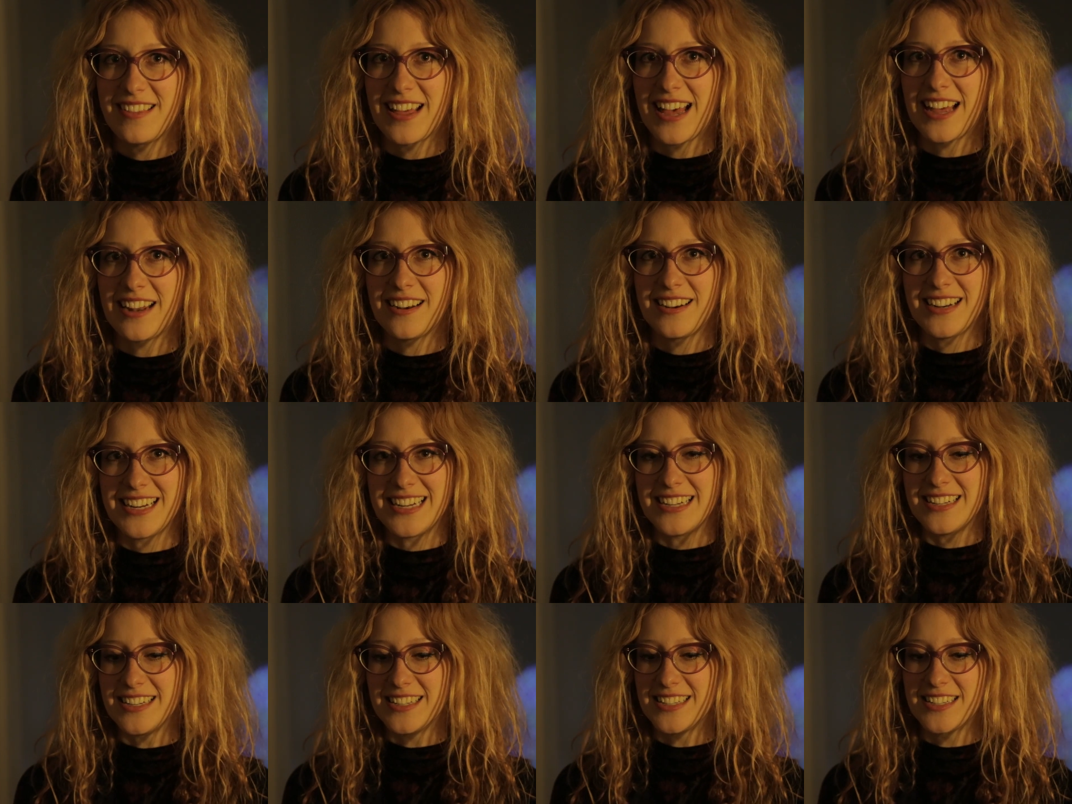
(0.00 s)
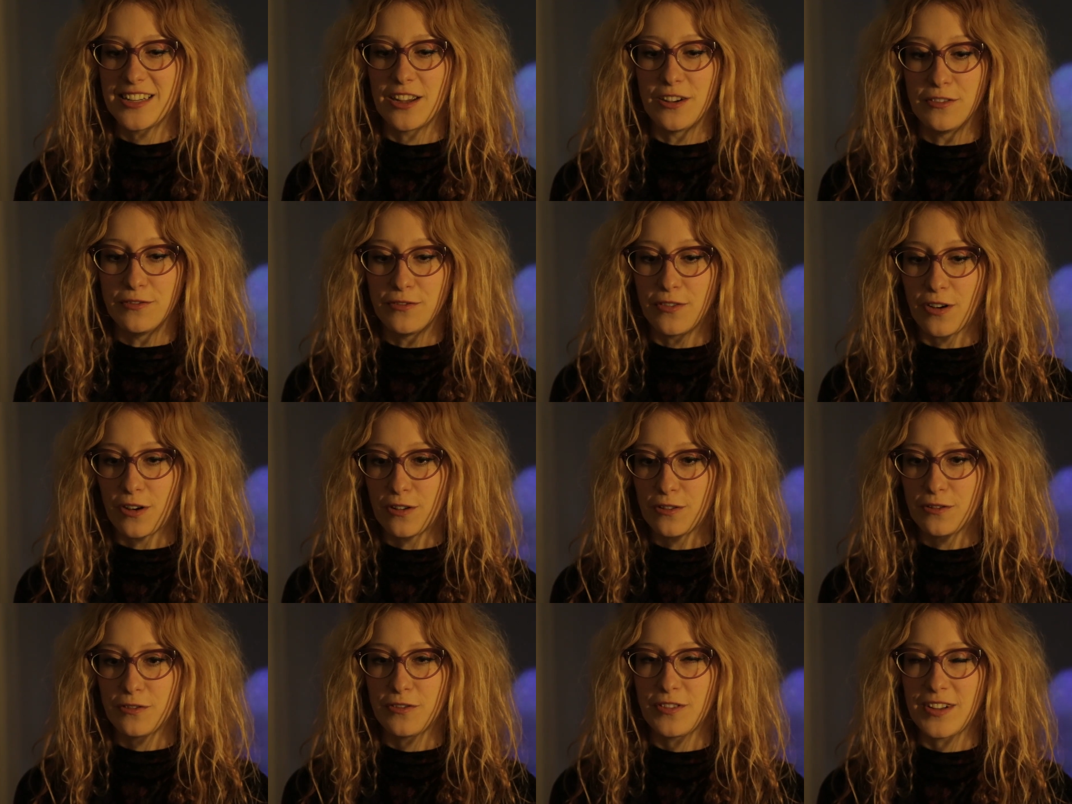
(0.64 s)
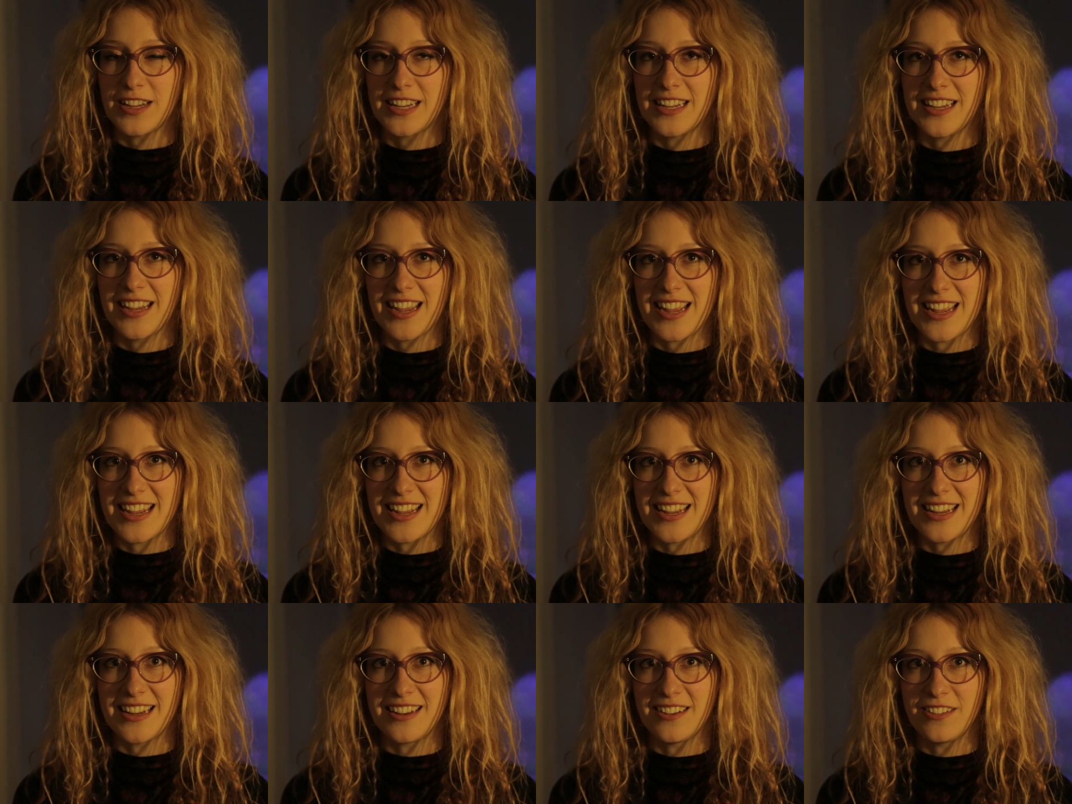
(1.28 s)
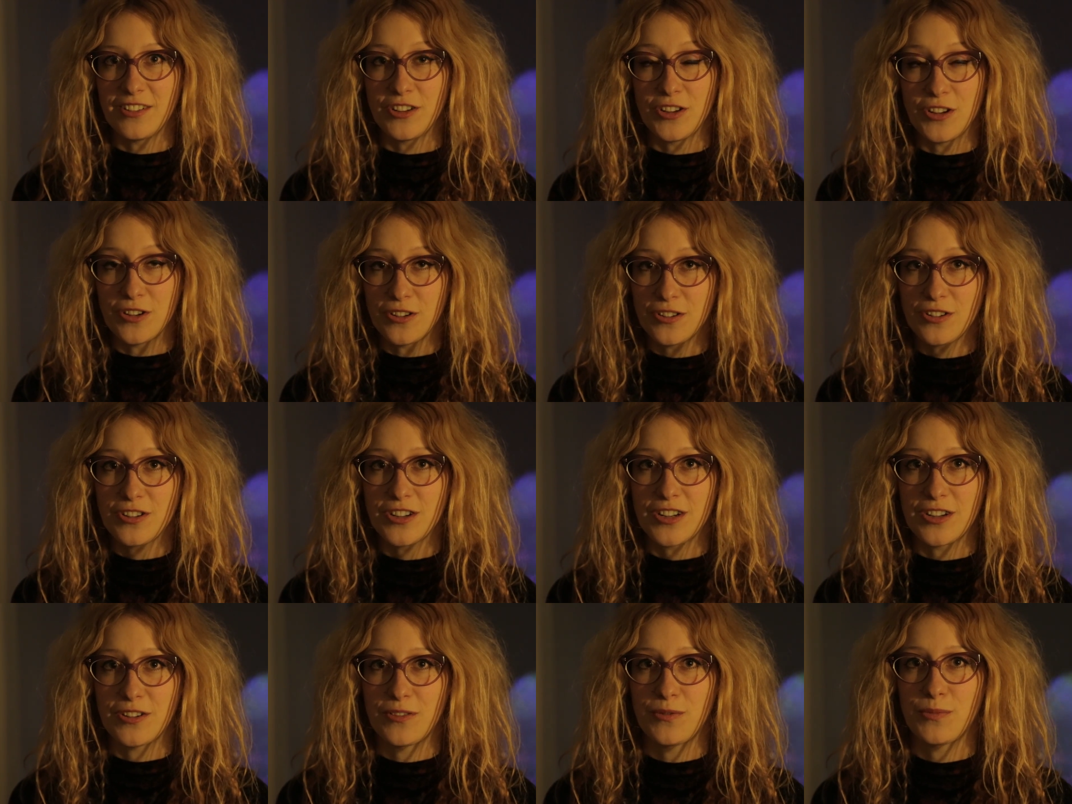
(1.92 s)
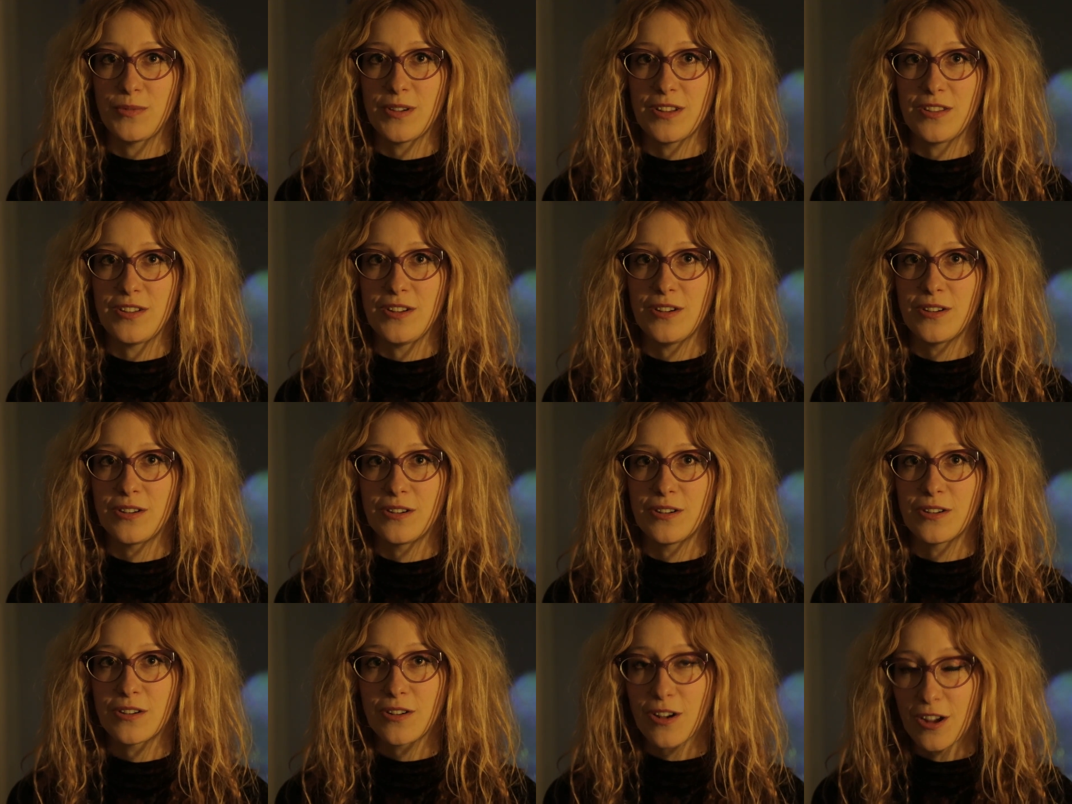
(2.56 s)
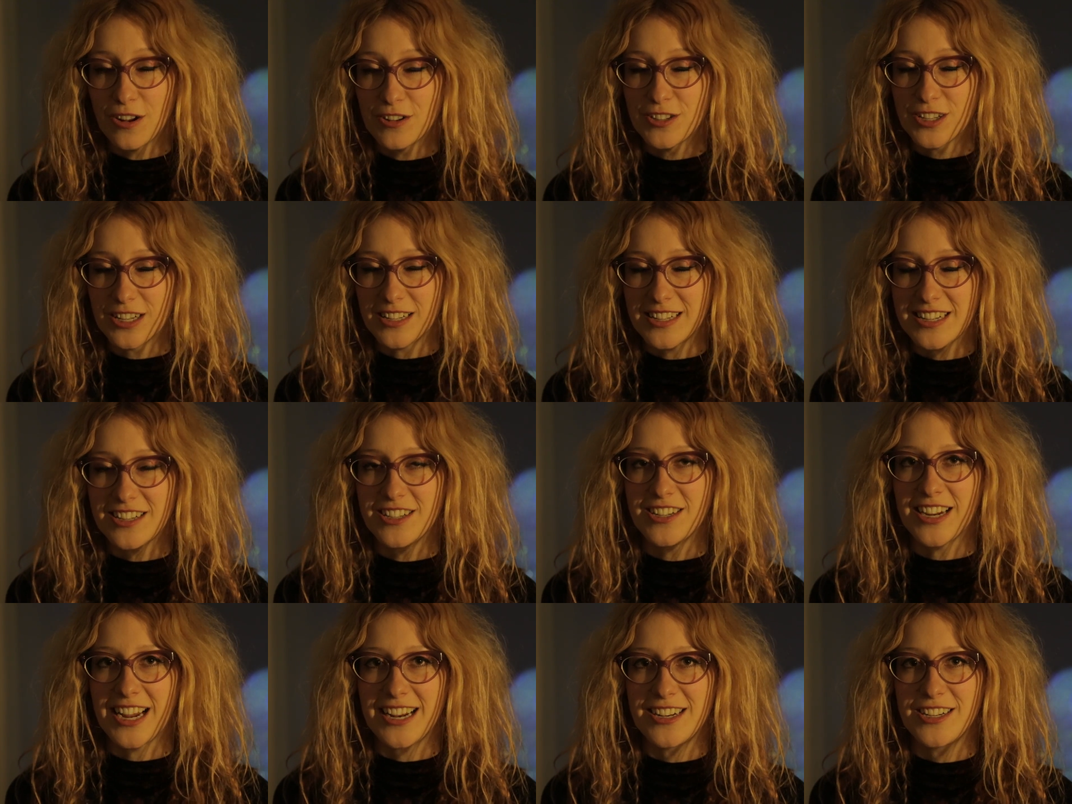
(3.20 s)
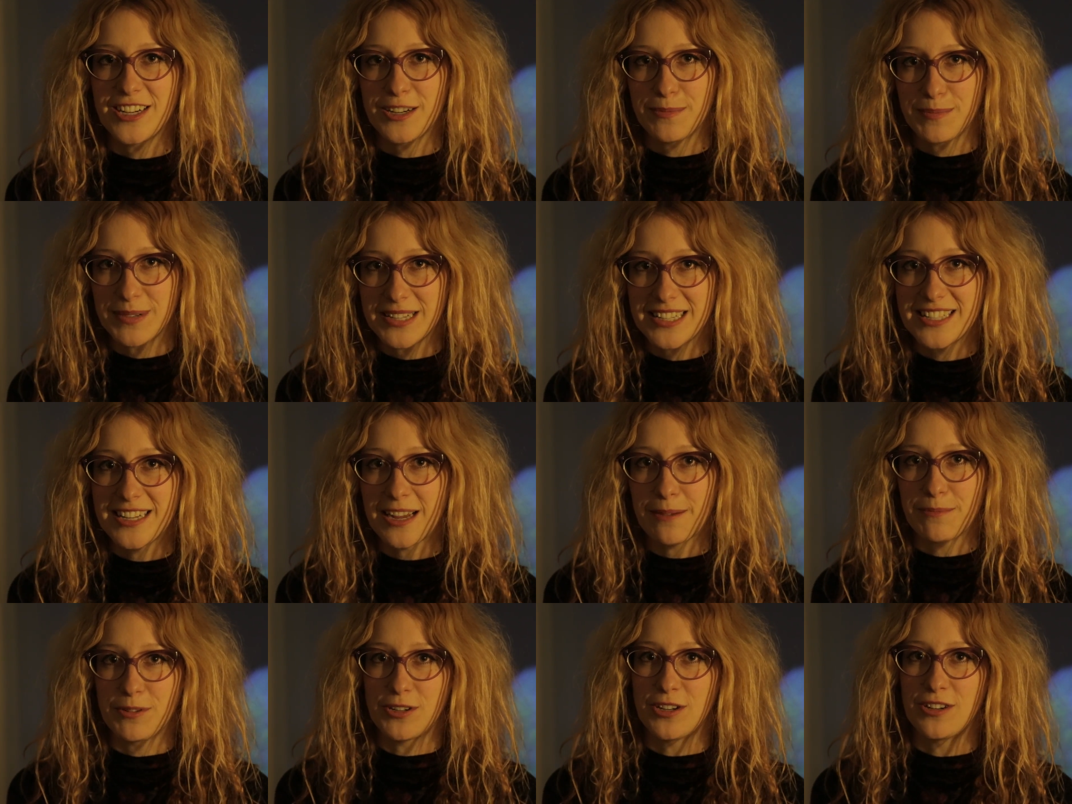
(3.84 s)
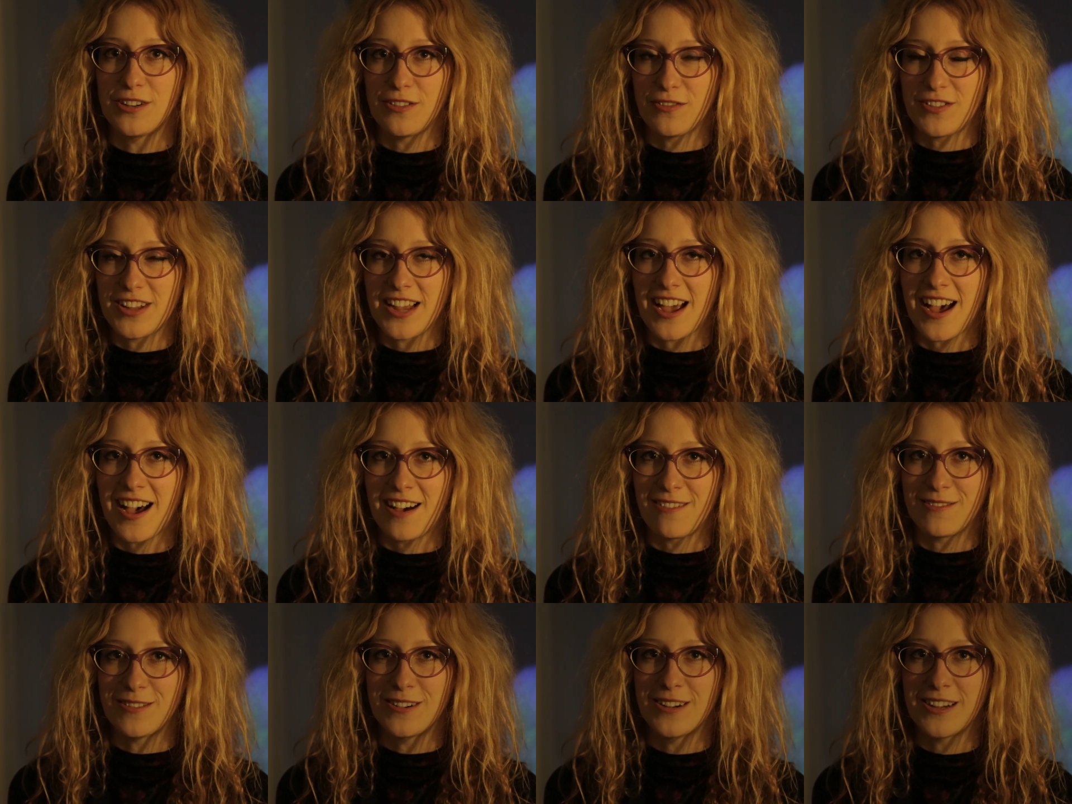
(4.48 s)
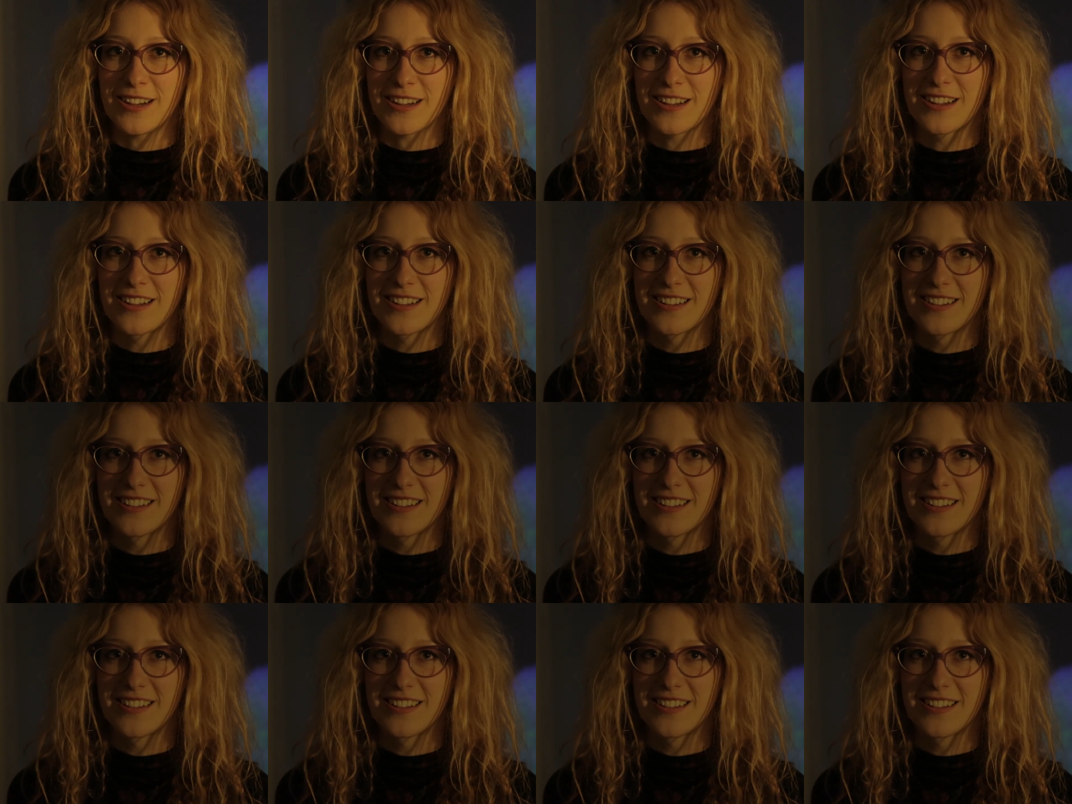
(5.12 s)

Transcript: that is evolving in union with your constantly changing perception of the artwork.